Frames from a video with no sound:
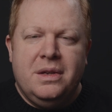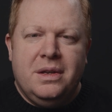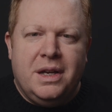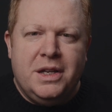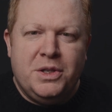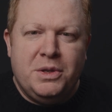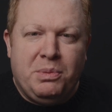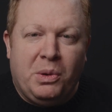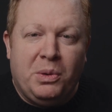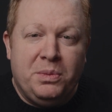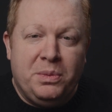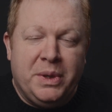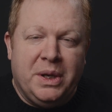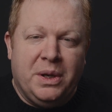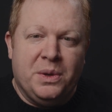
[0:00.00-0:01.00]
As you
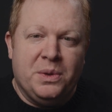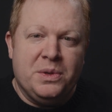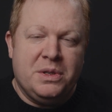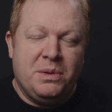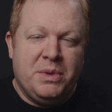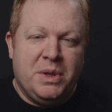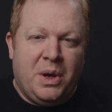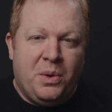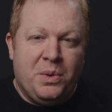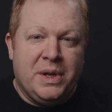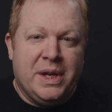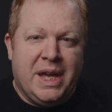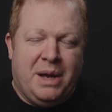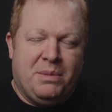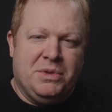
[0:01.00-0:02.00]
probably know, some of the older
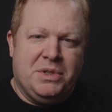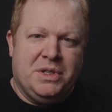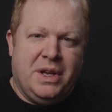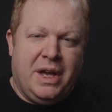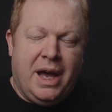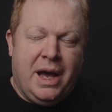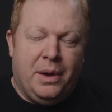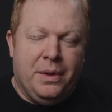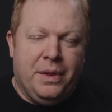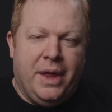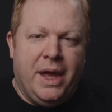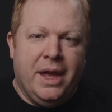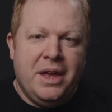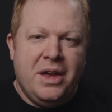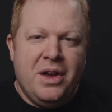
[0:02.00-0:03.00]
cameras that are out
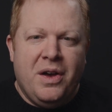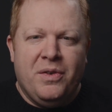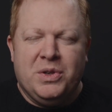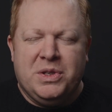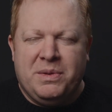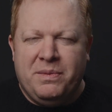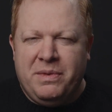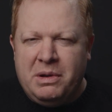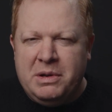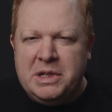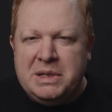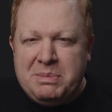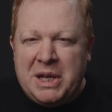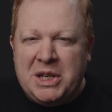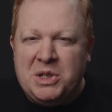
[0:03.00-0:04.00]
there have got some very
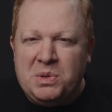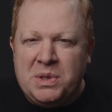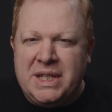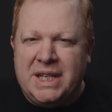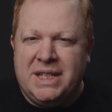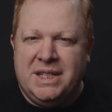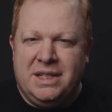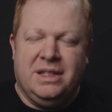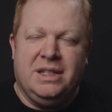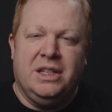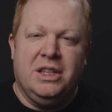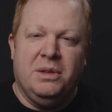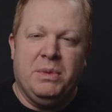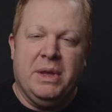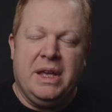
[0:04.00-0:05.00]
special sensors in
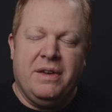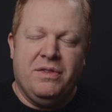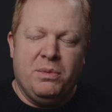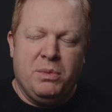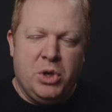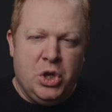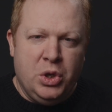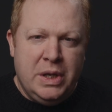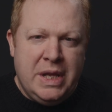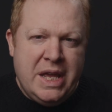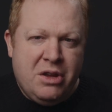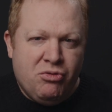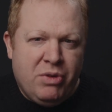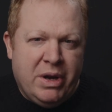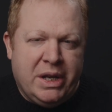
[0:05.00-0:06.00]
them that give them a
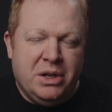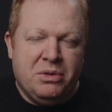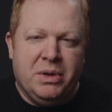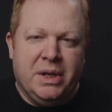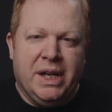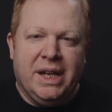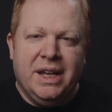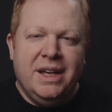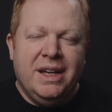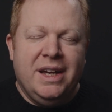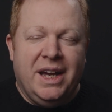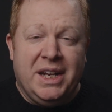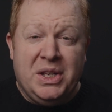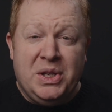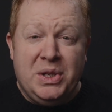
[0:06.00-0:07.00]
unique rendering
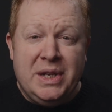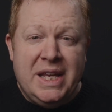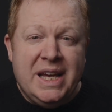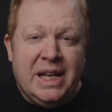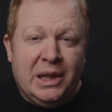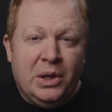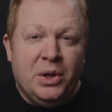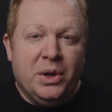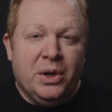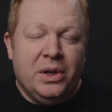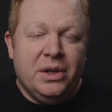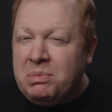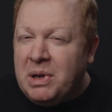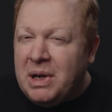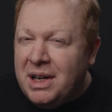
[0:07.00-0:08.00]
and a unique look.
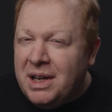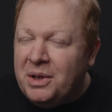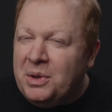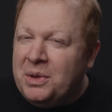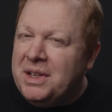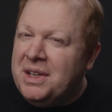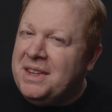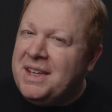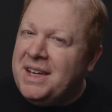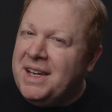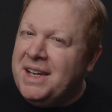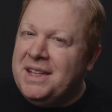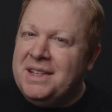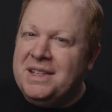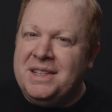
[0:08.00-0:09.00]
But on the other
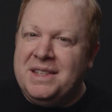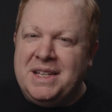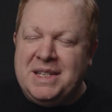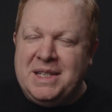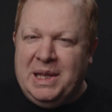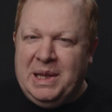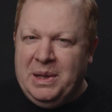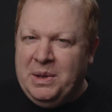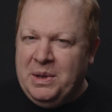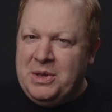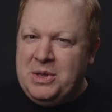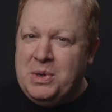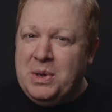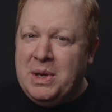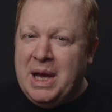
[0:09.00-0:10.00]
hand, there's a lot of
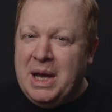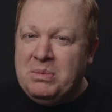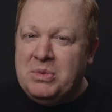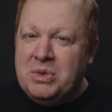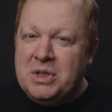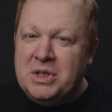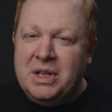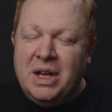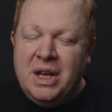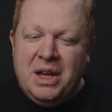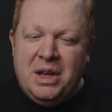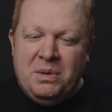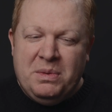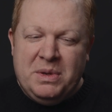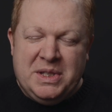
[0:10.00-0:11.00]
new cameras
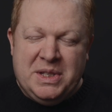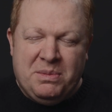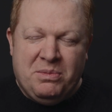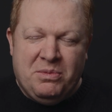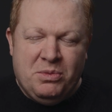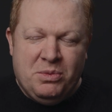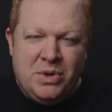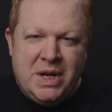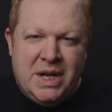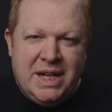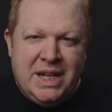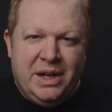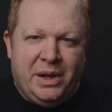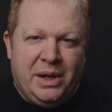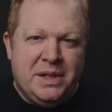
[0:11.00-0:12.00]
with some
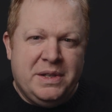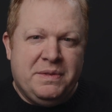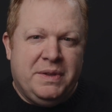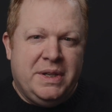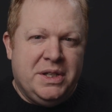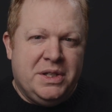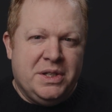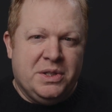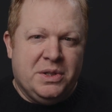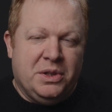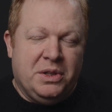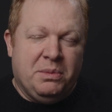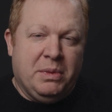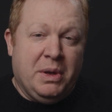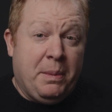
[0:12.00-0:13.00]
really nice features on
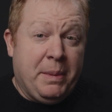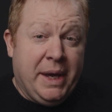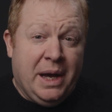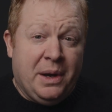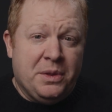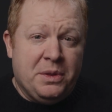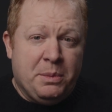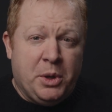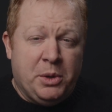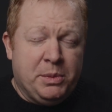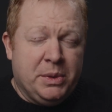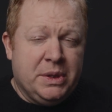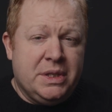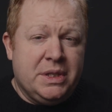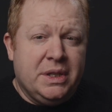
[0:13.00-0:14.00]
them coming out at the
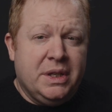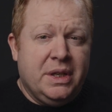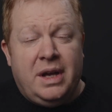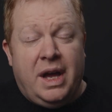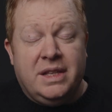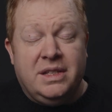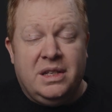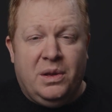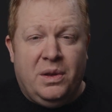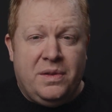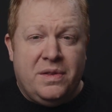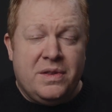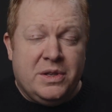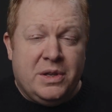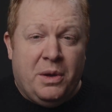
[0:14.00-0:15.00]
moment. And a lot of
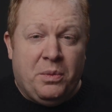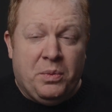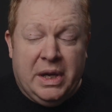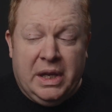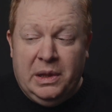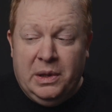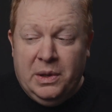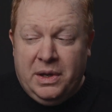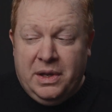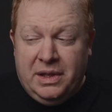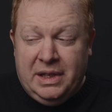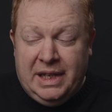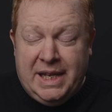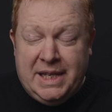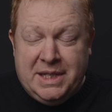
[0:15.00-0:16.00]
the time we can look at the
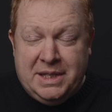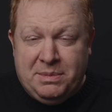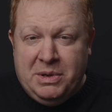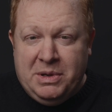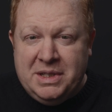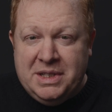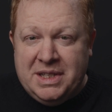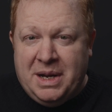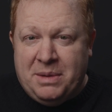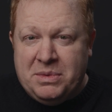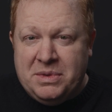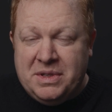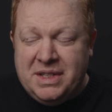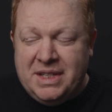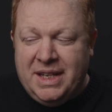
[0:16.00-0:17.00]
latest mirrorless cameras
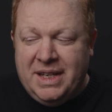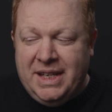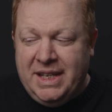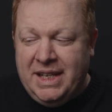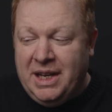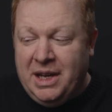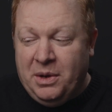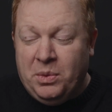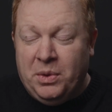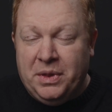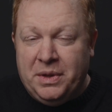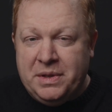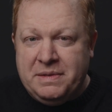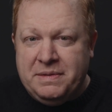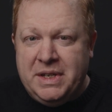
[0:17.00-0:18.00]
and say, yeah, I want
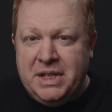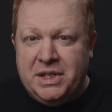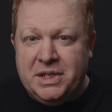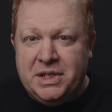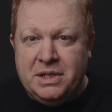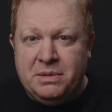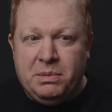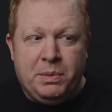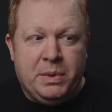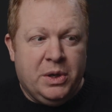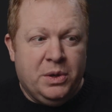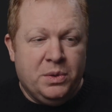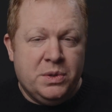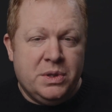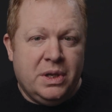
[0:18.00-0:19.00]
those features. But we can
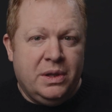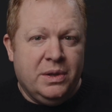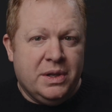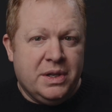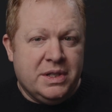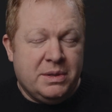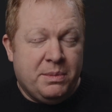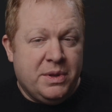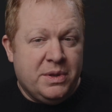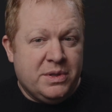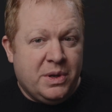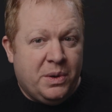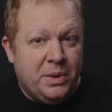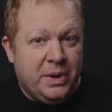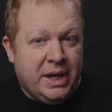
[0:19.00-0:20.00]
also look at some of those
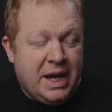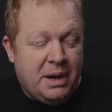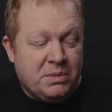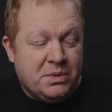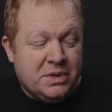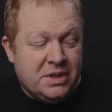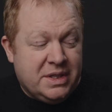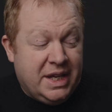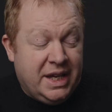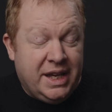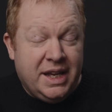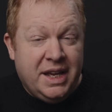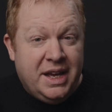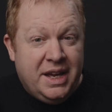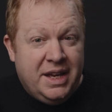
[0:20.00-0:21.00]
older cameras and say,
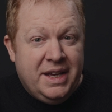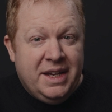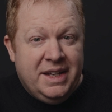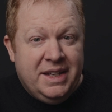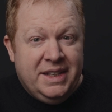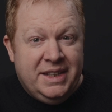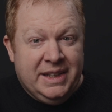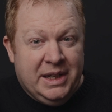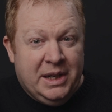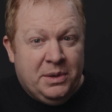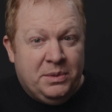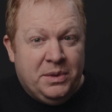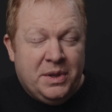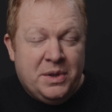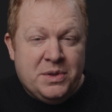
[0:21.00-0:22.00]
yeah, I
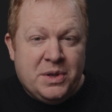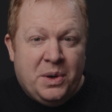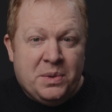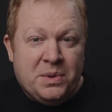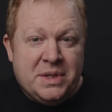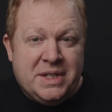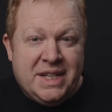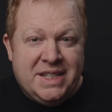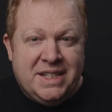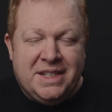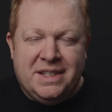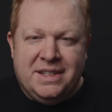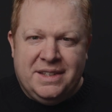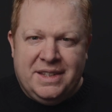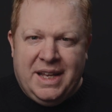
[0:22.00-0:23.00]
want those older
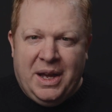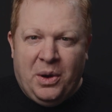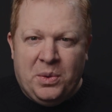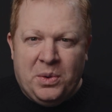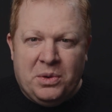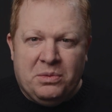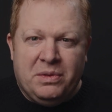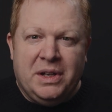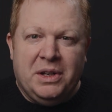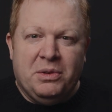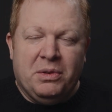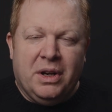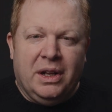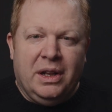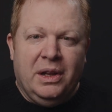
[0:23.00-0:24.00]
sensors and that older
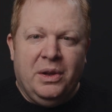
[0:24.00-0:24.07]
rendering and